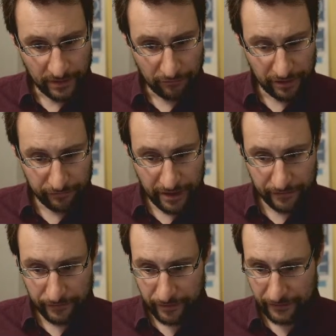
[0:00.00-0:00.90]
Oh wait, we
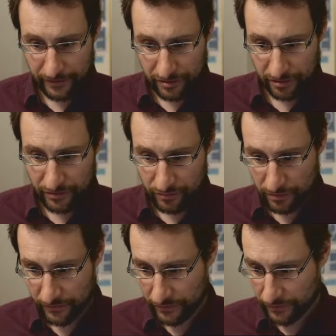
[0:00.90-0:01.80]
have actually two
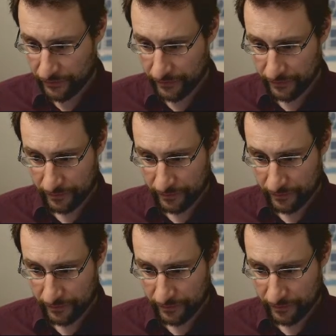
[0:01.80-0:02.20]
of those.